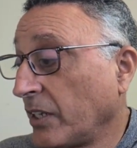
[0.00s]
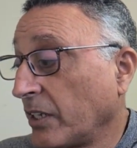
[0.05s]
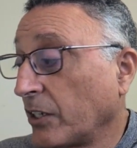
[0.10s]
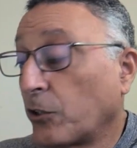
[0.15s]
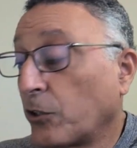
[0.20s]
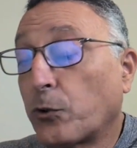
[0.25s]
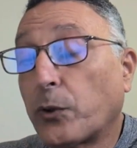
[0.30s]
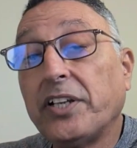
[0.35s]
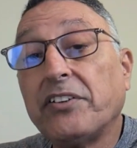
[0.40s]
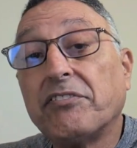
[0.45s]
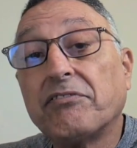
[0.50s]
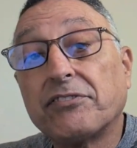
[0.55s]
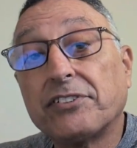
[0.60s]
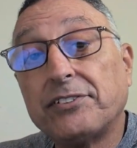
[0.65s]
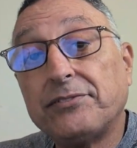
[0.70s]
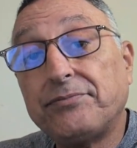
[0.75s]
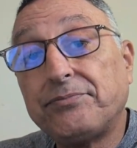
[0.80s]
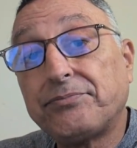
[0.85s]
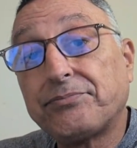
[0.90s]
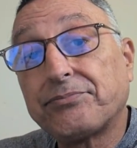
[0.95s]
Grief,
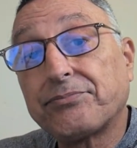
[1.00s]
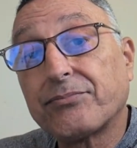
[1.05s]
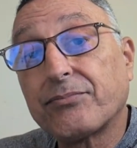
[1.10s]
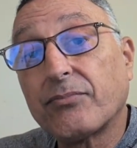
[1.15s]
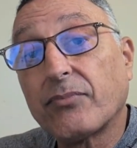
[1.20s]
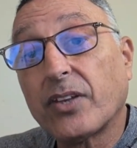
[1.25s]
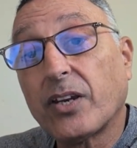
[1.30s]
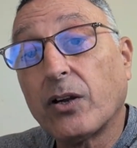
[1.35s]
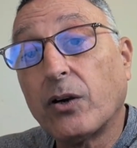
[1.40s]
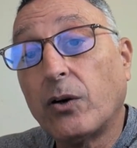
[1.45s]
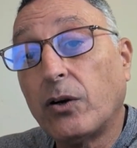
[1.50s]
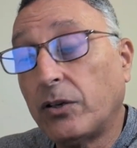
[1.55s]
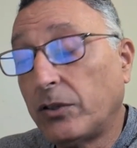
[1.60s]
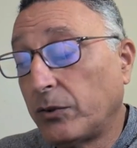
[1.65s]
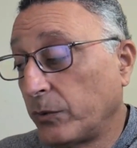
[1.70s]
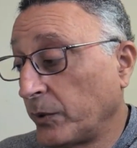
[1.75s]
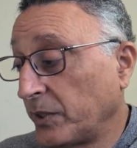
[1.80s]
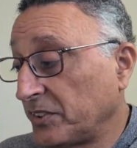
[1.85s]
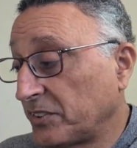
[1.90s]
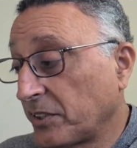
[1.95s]

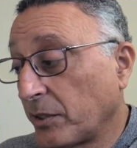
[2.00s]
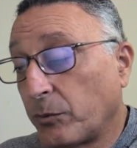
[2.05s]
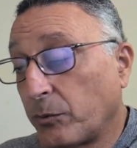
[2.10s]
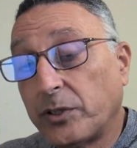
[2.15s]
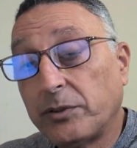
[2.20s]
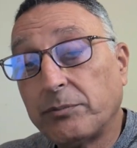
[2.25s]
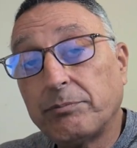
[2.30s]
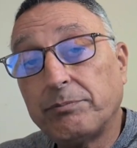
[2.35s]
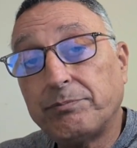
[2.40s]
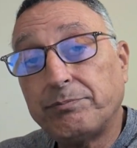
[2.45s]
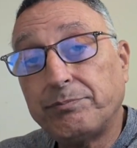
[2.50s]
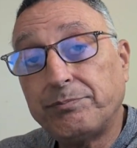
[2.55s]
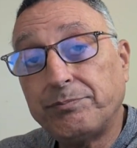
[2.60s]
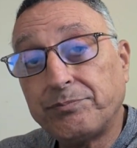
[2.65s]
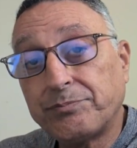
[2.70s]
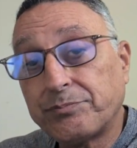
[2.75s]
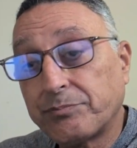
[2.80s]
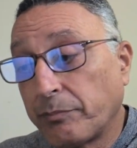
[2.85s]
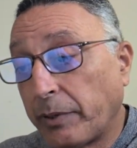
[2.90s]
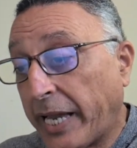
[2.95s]
when someone
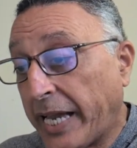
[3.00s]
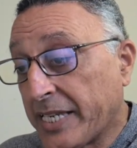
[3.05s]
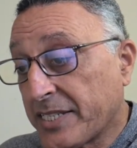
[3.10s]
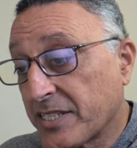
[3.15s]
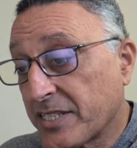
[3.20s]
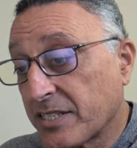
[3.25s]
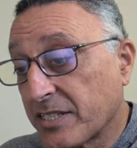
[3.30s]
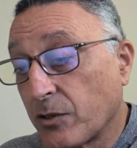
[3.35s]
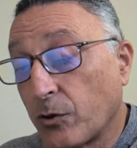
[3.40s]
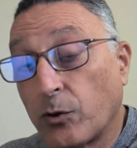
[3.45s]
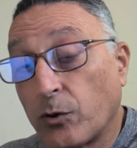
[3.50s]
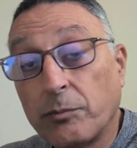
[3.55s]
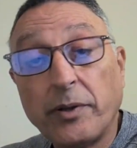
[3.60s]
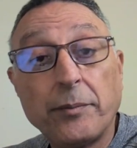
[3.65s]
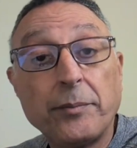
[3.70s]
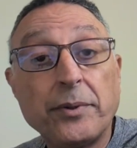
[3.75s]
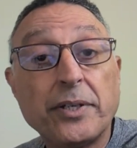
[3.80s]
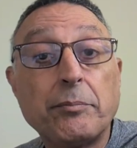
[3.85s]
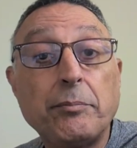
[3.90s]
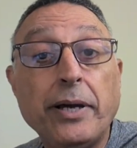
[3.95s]
passes, or
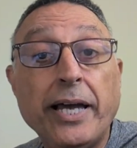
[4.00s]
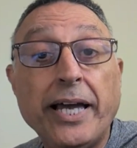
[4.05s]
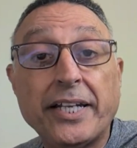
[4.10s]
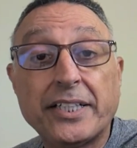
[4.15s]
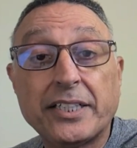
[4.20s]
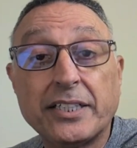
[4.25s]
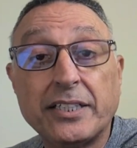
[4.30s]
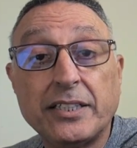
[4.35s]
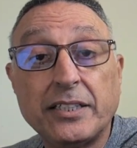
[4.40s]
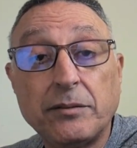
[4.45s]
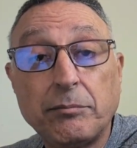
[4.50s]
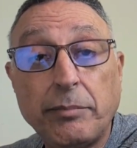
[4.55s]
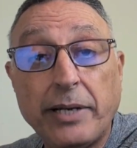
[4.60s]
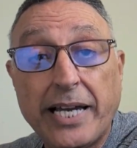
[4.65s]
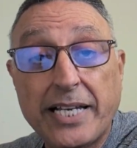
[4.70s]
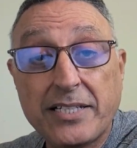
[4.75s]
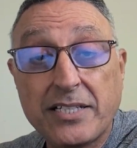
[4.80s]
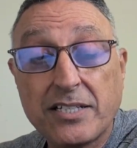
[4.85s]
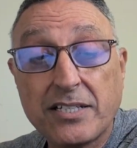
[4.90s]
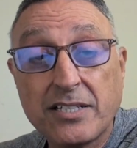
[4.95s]
maybe a pet
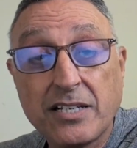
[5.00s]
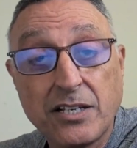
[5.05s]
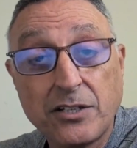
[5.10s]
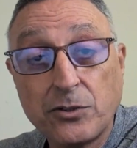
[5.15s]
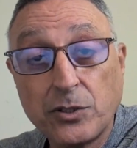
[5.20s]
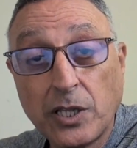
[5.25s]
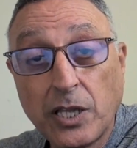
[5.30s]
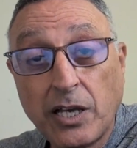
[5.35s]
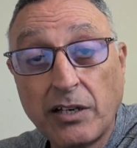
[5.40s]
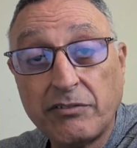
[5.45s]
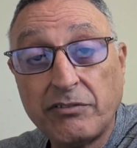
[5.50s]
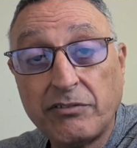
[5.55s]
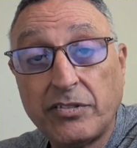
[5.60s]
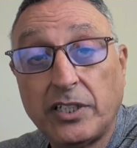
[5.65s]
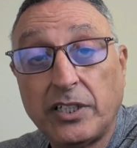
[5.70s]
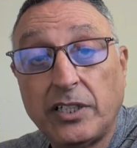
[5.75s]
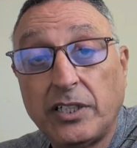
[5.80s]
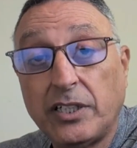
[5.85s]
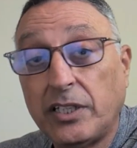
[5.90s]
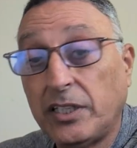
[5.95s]
passes that you love,
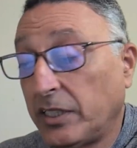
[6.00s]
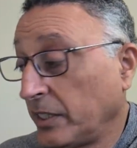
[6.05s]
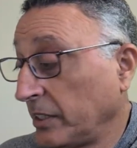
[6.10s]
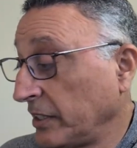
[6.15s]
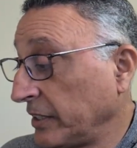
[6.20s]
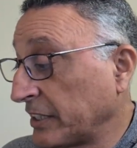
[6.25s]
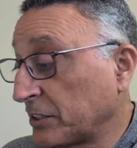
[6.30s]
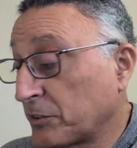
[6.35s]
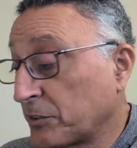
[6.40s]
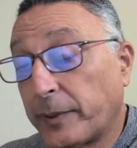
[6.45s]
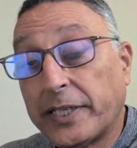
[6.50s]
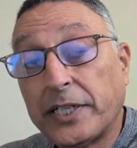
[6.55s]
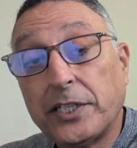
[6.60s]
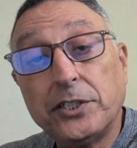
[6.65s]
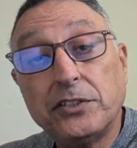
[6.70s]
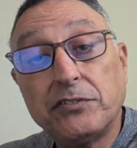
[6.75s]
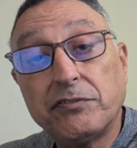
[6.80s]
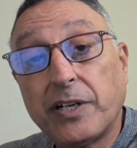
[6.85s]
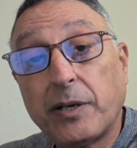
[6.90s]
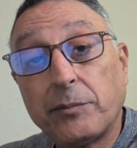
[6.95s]
that's been in
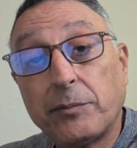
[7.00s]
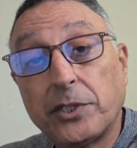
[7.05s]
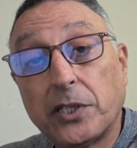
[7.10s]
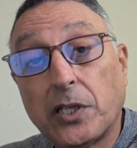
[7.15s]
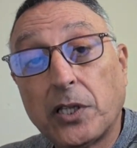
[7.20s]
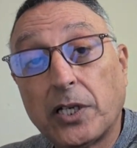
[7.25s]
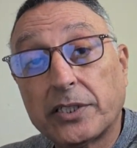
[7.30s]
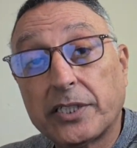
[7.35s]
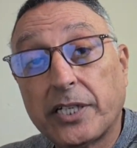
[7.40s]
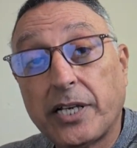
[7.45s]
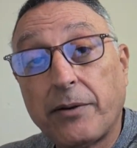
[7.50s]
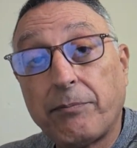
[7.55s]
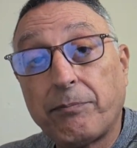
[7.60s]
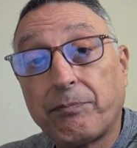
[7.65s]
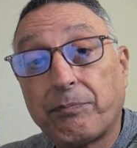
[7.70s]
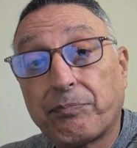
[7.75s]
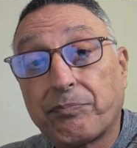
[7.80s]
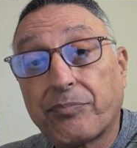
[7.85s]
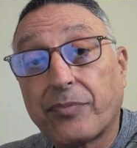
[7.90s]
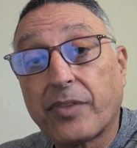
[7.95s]
your family a long
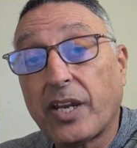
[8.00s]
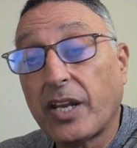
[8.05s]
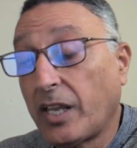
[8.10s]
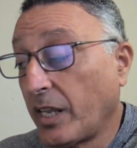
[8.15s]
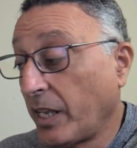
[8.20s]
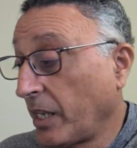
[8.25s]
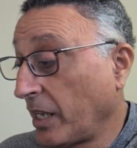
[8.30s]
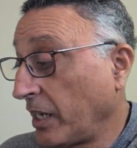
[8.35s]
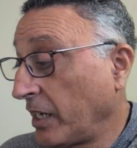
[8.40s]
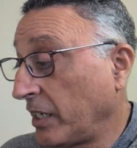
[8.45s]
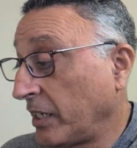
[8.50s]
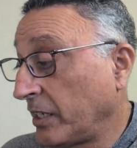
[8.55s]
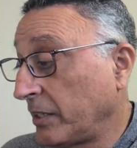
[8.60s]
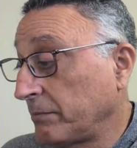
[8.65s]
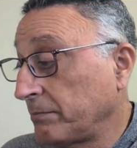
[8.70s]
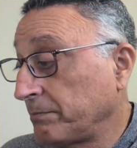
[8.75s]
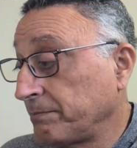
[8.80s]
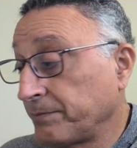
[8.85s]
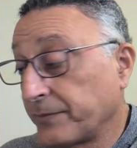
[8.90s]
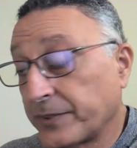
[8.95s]

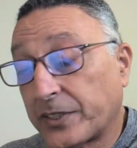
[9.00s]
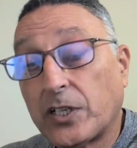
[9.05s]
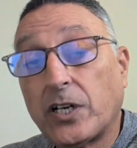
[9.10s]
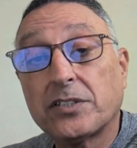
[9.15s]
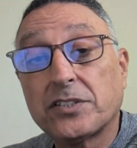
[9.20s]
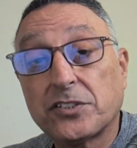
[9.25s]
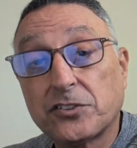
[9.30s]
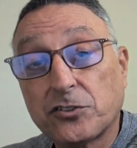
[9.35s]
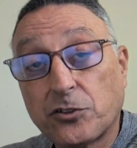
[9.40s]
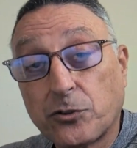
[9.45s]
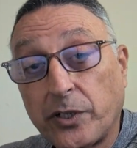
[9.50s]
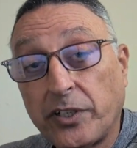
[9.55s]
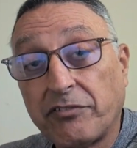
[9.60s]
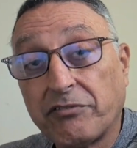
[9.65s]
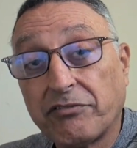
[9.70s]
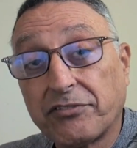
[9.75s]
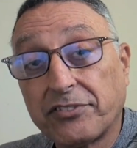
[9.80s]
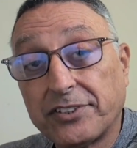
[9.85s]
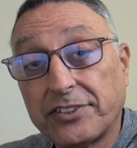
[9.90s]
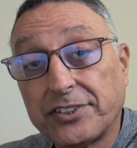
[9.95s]
time, causes grief.
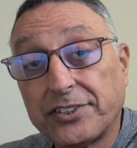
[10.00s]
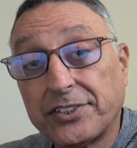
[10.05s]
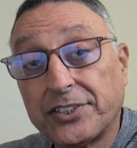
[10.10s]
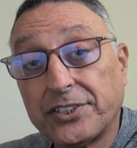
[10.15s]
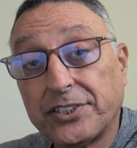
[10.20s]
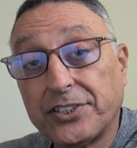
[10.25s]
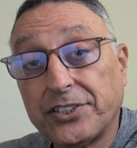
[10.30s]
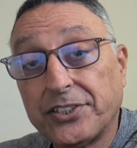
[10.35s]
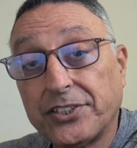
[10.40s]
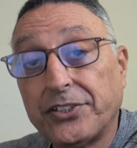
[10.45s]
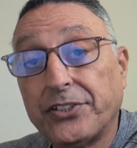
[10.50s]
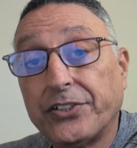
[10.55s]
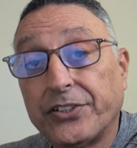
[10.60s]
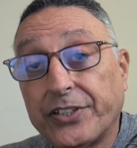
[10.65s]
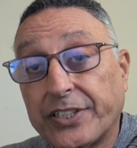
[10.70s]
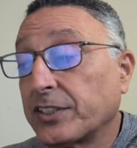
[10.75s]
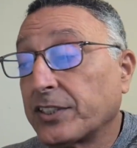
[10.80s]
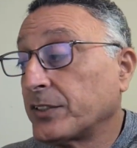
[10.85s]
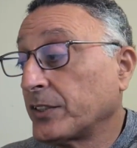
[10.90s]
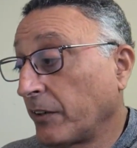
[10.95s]

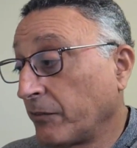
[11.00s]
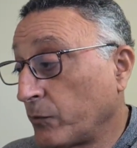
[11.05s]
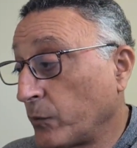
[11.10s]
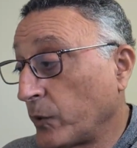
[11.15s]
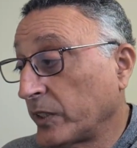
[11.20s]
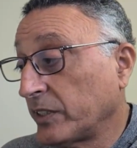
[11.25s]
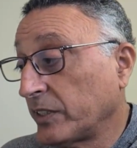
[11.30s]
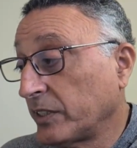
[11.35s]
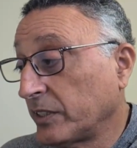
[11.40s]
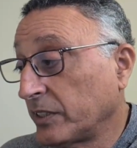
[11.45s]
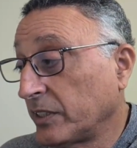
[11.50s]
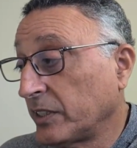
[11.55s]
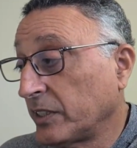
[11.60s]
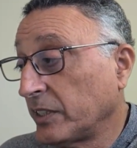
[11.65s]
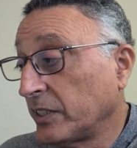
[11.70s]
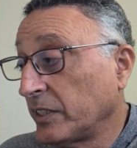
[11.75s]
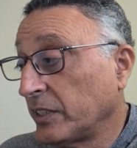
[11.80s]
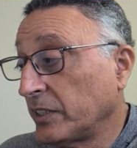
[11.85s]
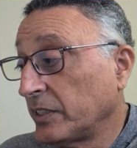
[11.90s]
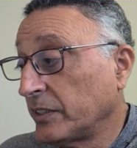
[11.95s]
That's a tough one.
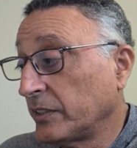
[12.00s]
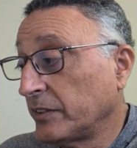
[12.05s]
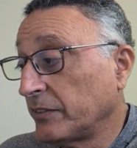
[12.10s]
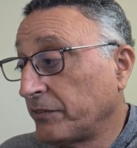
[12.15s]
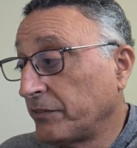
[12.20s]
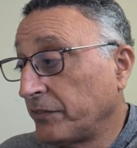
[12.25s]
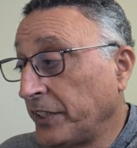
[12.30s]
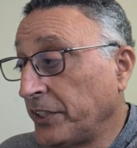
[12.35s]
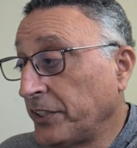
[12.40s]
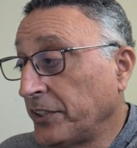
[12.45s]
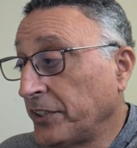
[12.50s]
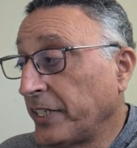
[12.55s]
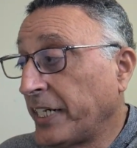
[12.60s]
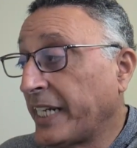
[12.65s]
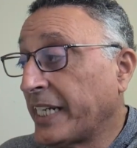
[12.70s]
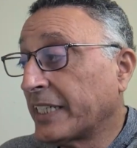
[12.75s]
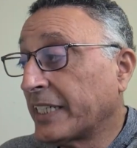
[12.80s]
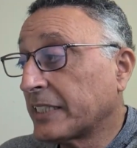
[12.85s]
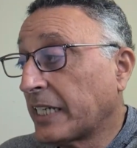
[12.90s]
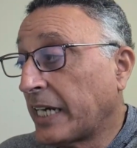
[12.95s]
Fear,
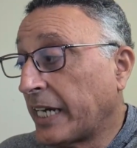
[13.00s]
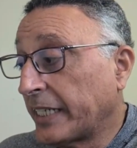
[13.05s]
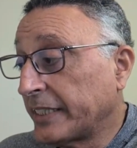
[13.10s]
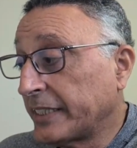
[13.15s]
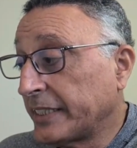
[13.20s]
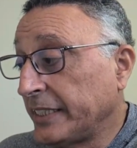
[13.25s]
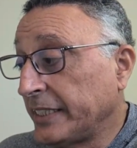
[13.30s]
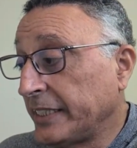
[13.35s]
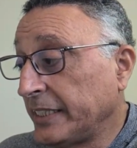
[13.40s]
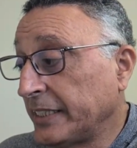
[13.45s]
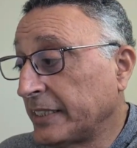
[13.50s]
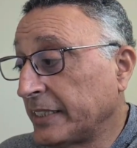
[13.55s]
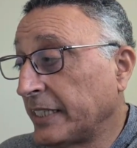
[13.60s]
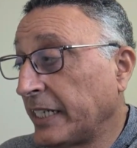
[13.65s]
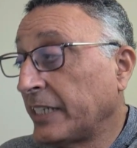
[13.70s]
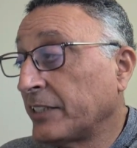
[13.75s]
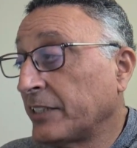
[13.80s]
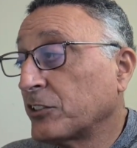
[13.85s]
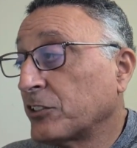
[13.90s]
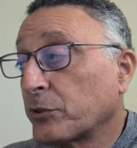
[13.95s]
anxiety,
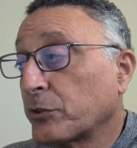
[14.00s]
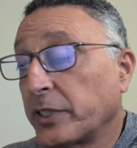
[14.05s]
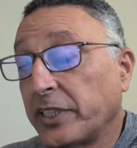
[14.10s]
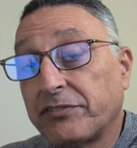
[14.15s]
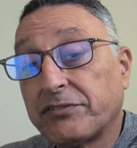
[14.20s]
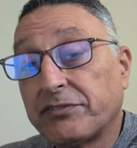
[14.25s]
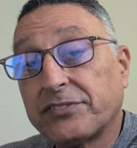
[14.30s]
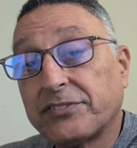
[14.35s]
and grief